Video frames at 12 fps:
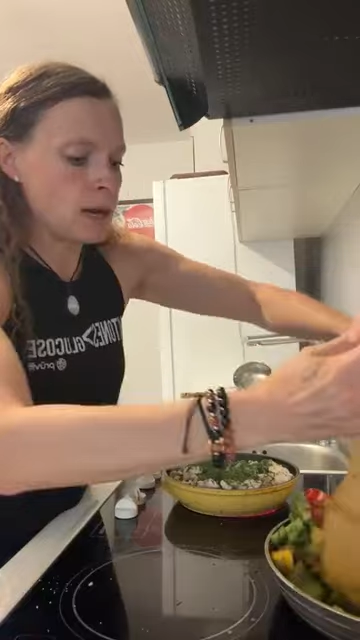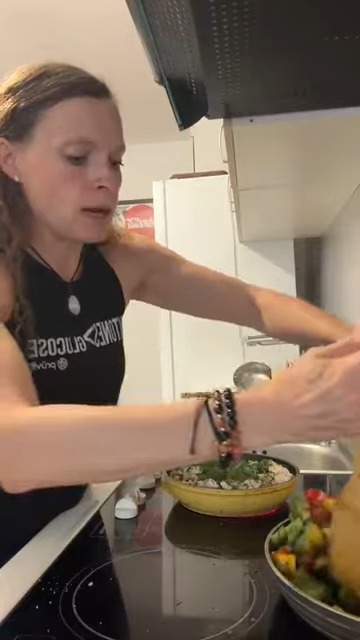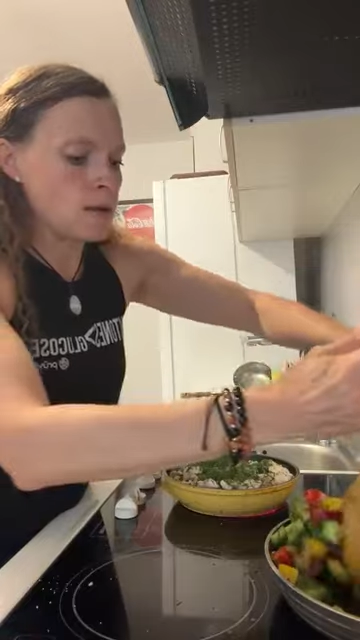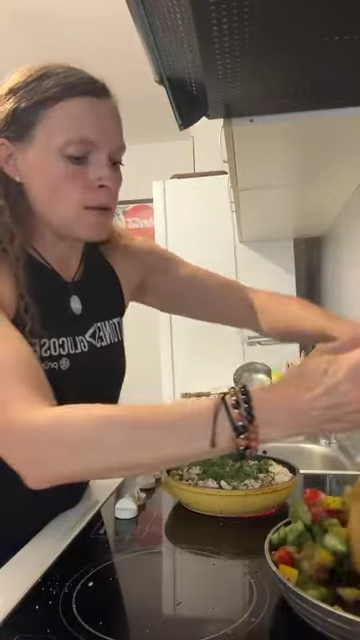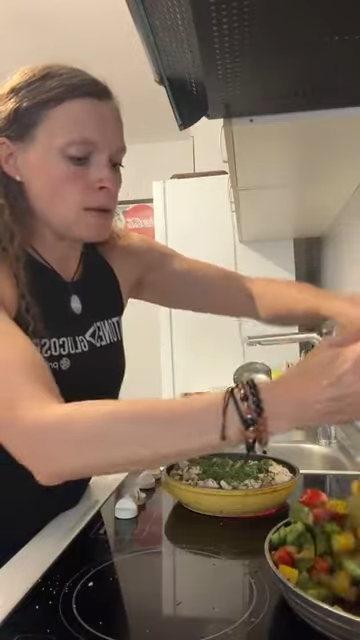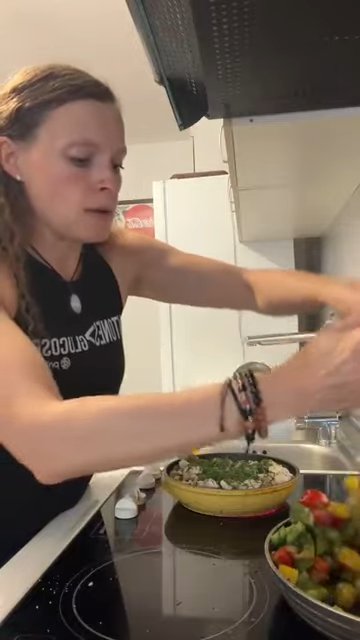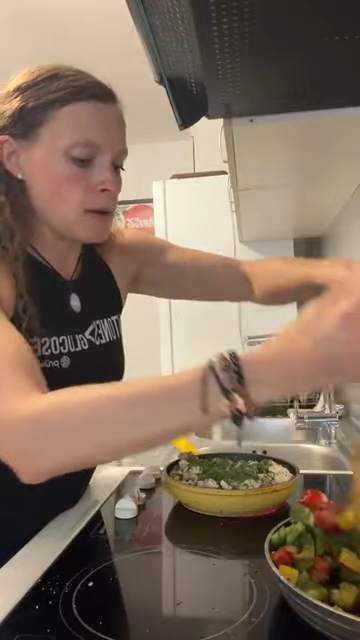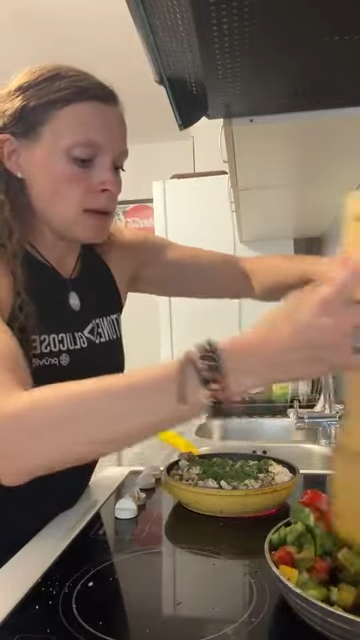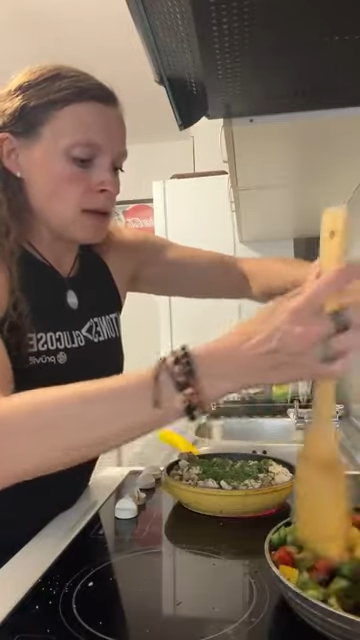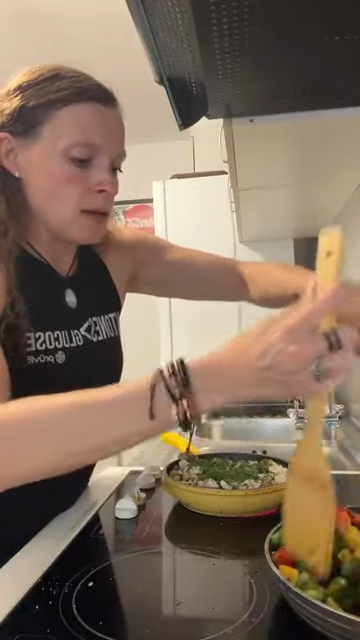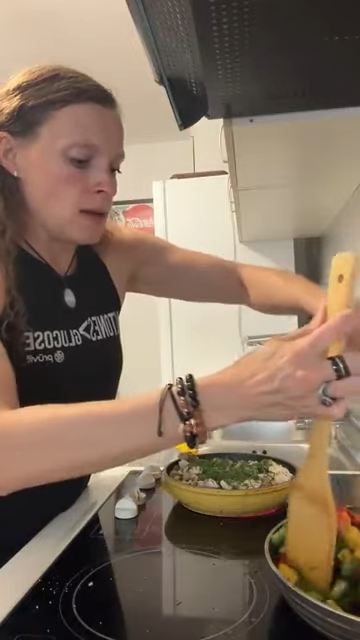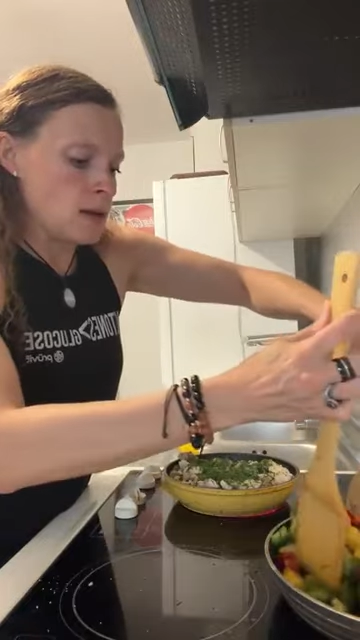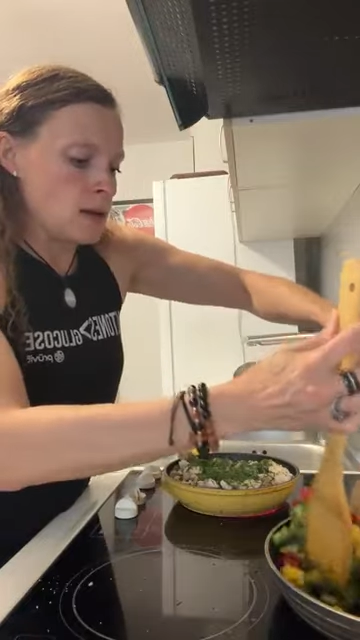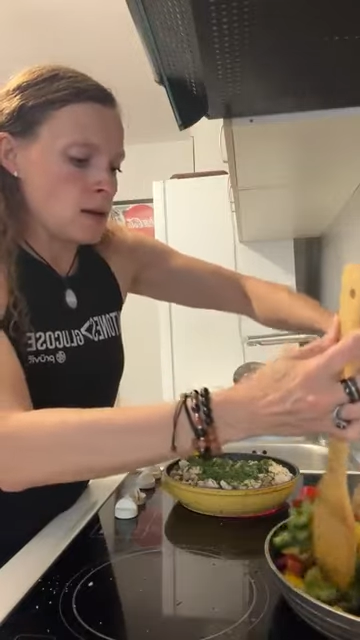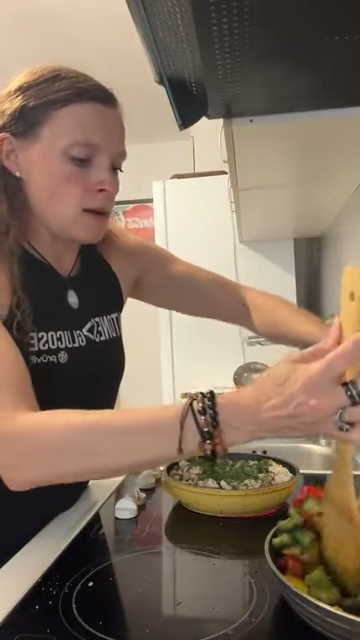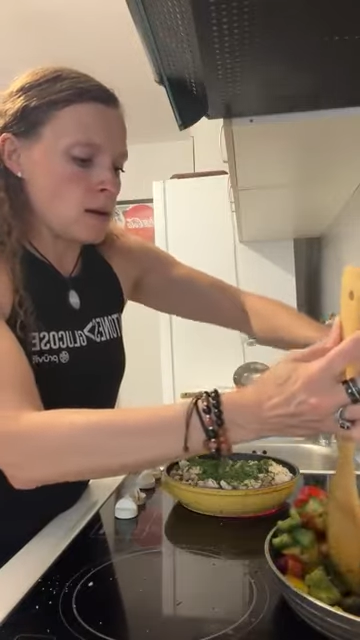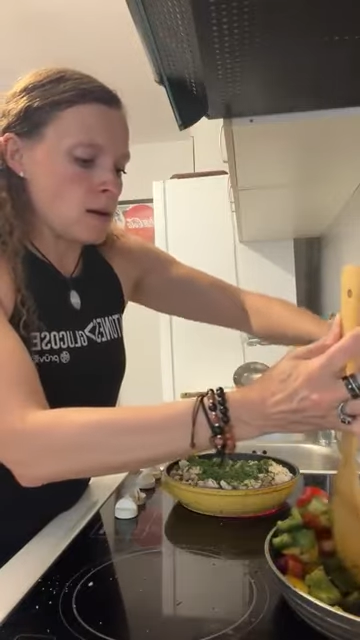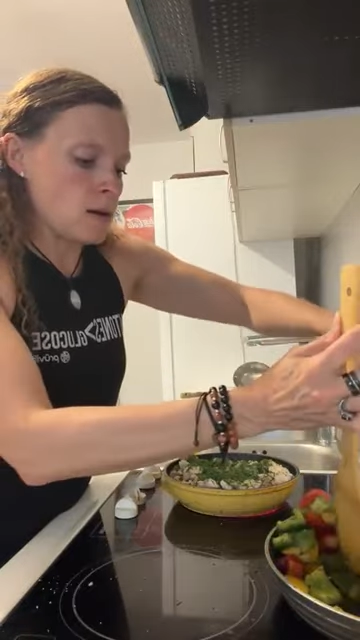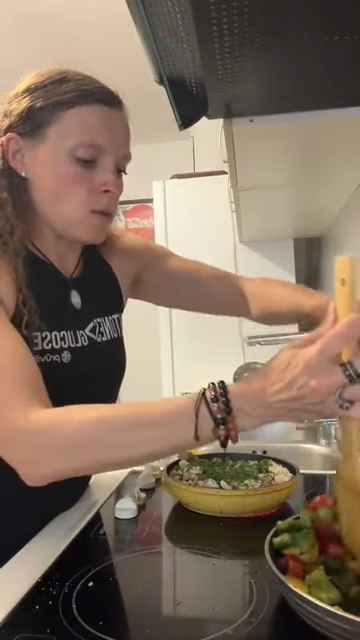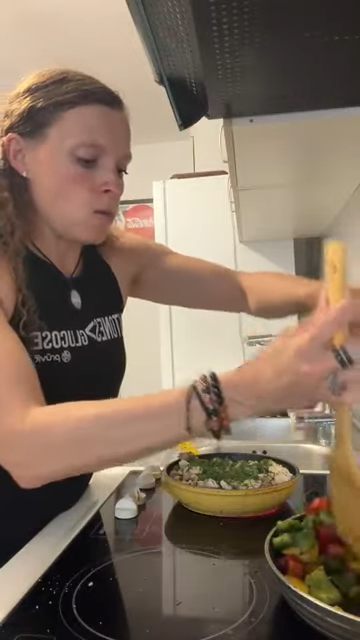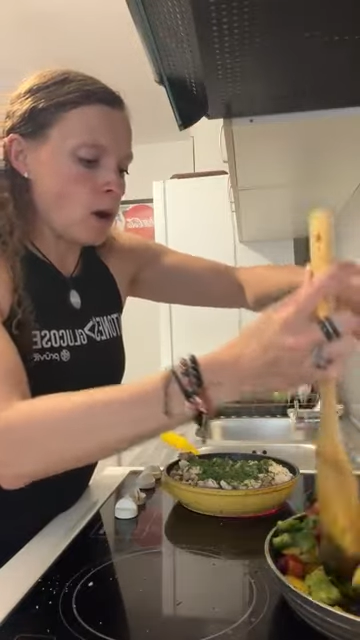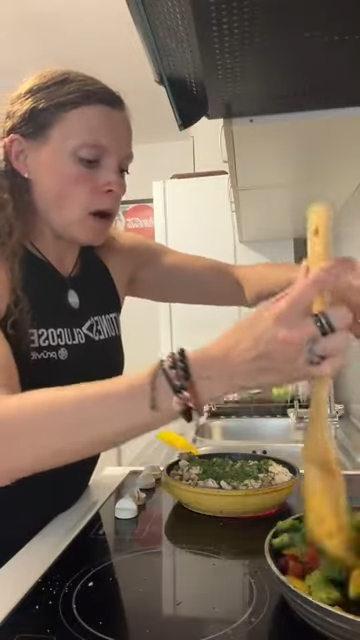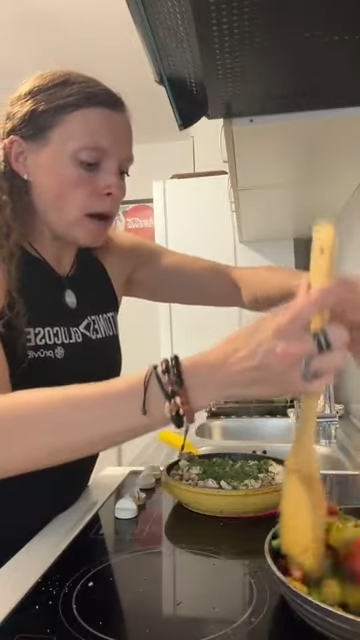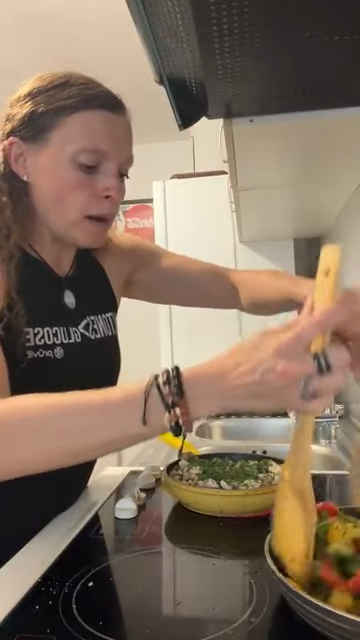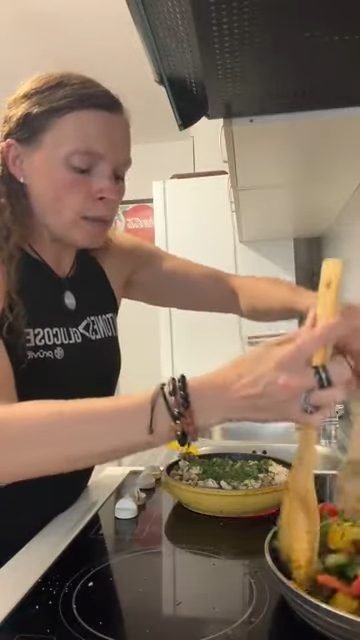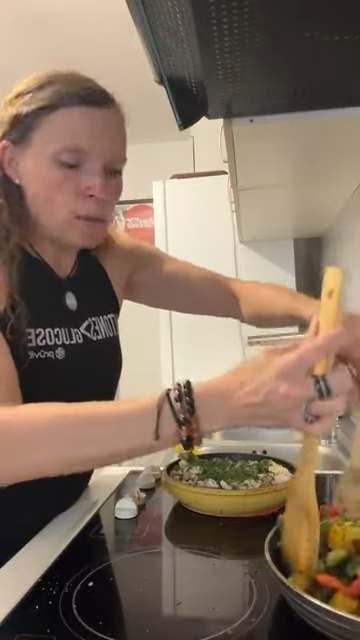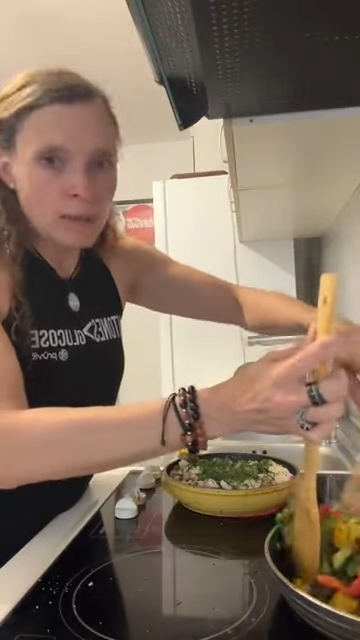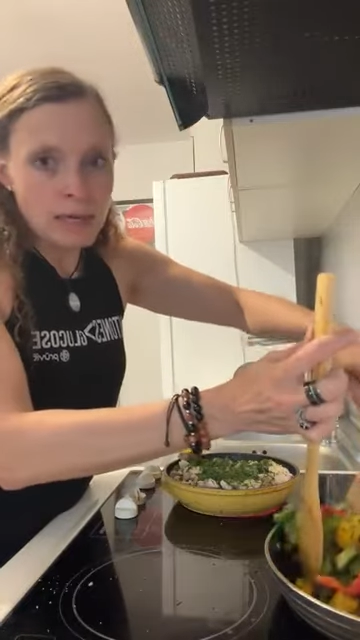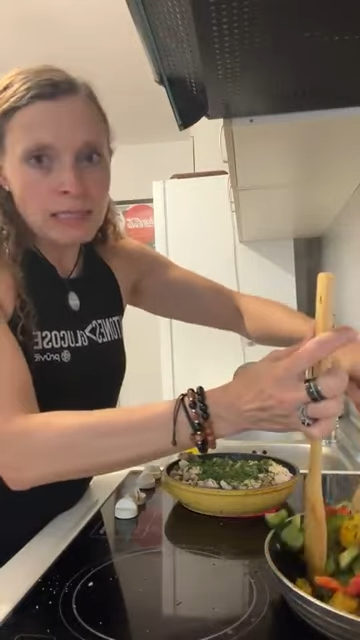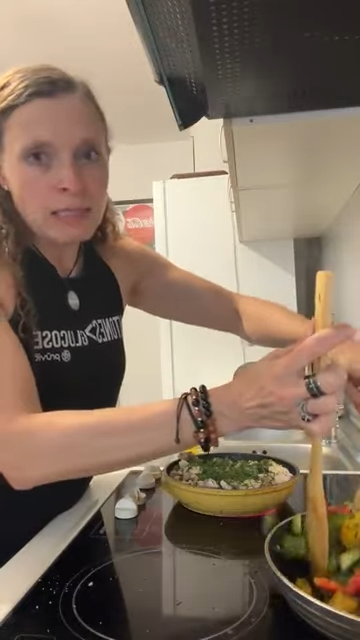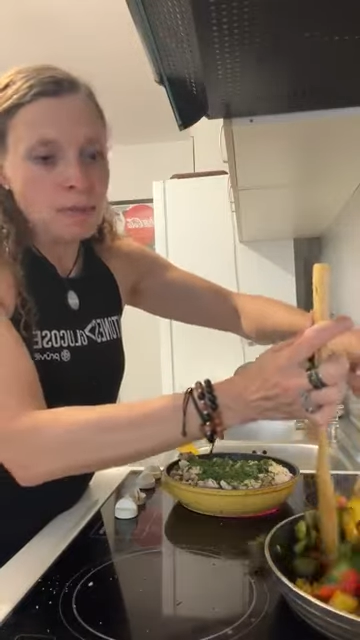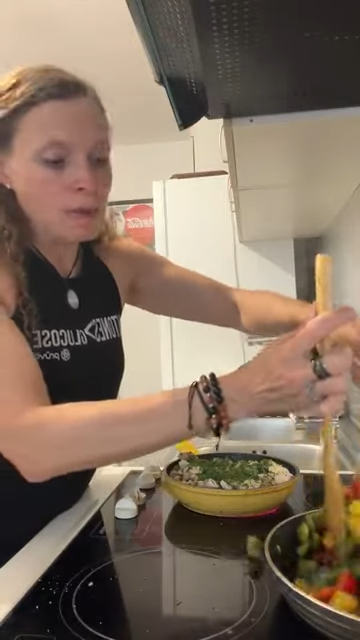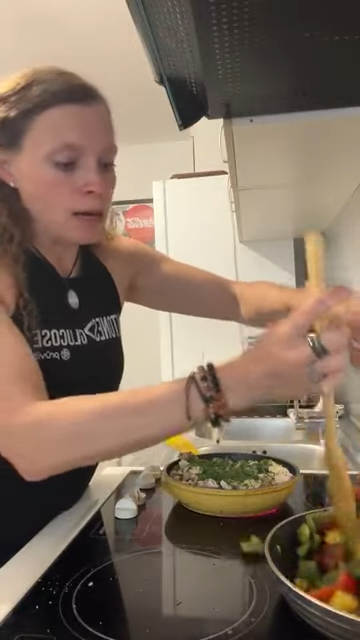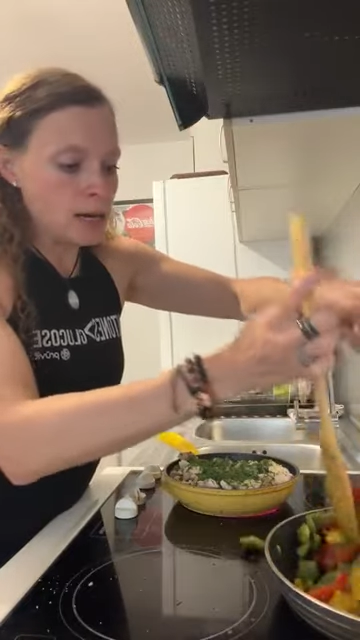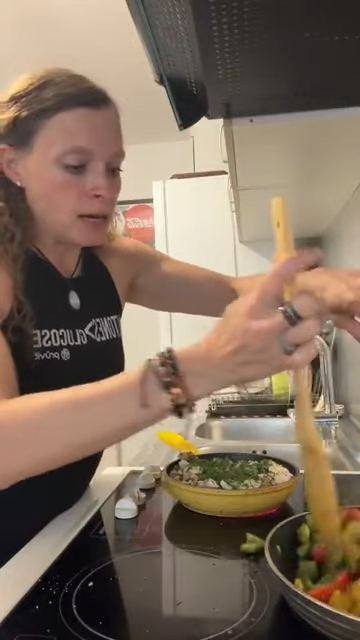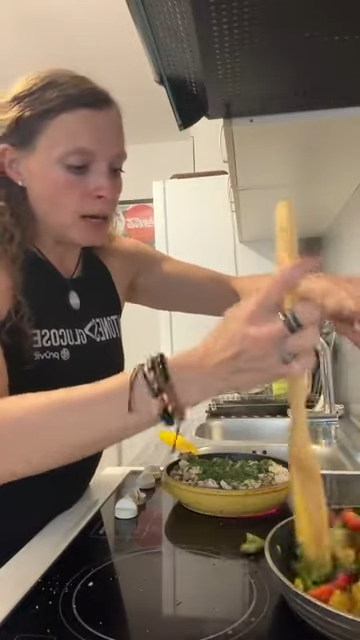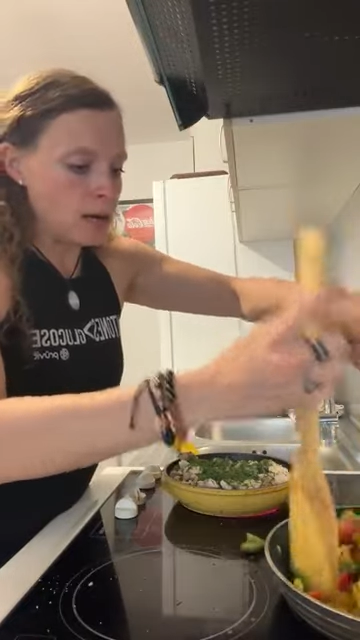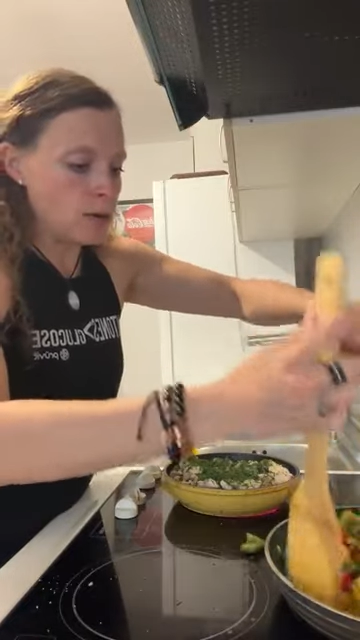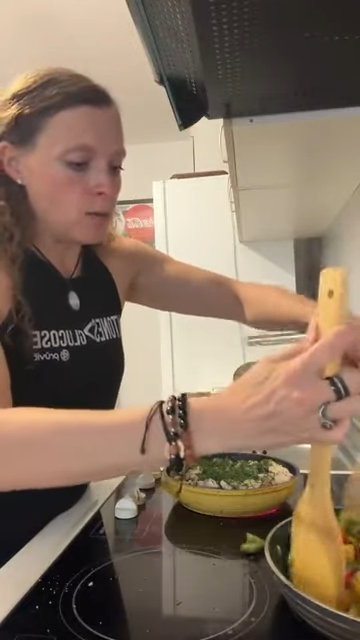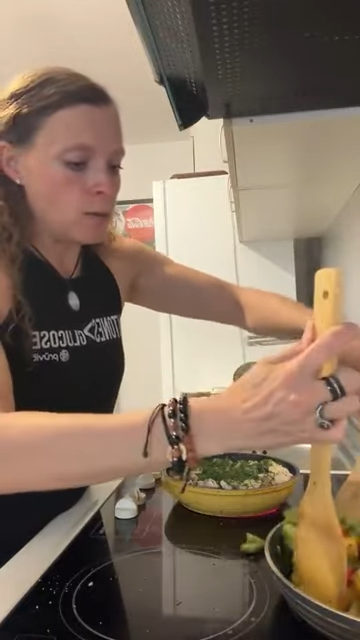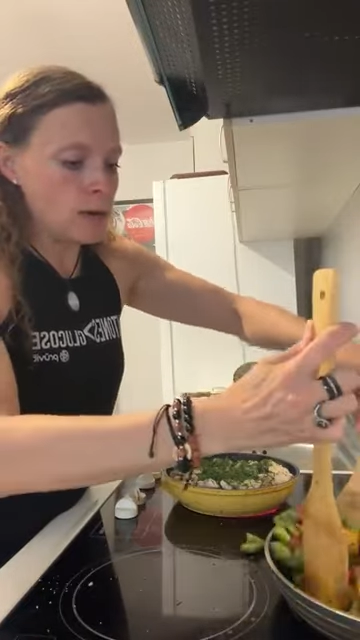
Now, I'll be mixing mine